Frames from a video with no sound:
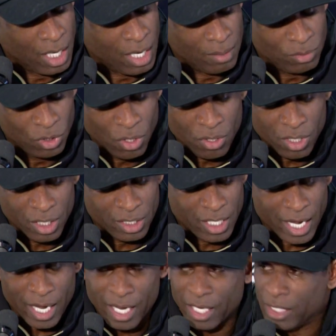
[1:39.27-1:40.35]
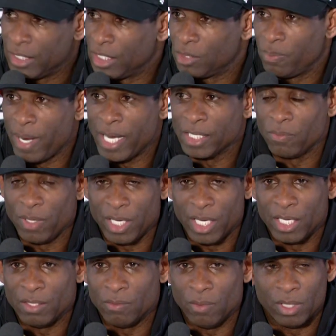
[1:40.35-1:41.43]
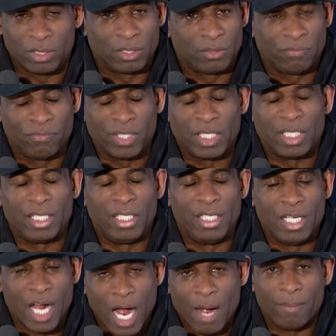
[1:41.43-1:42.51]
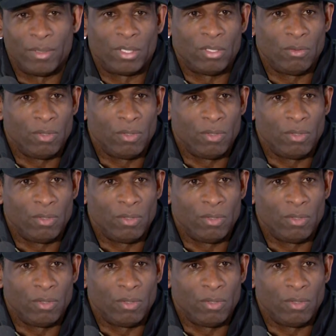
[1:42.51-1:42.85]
Um, junior day this past weekend was phenomenal.